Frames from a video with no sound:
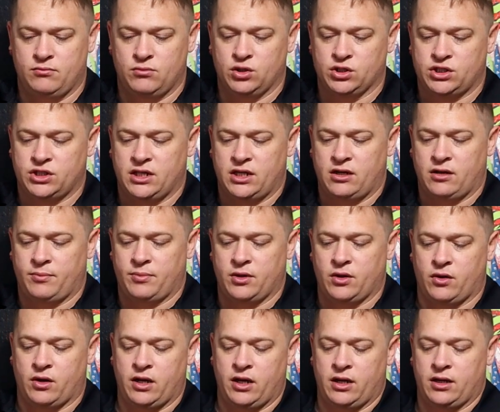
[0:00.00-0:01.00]
mush that up in
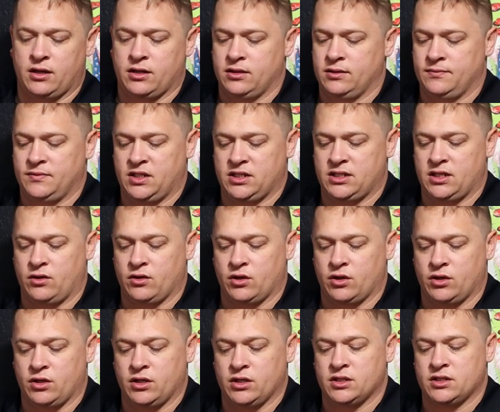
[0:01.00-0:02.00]
your hand. That's how
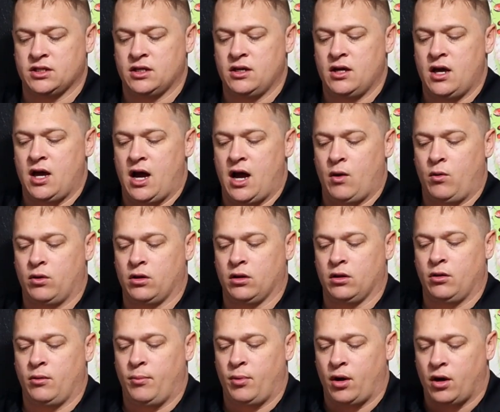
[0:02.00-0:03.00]
good it is. I want a
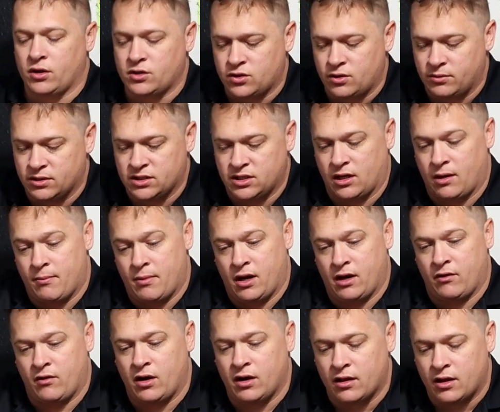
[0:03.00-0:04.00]
little bark, so I'm going to take a
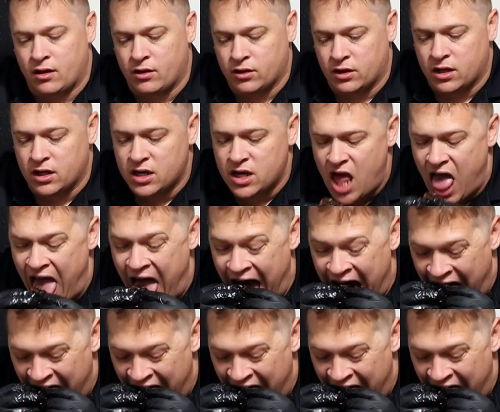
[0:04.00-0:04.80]
bite right there on the end.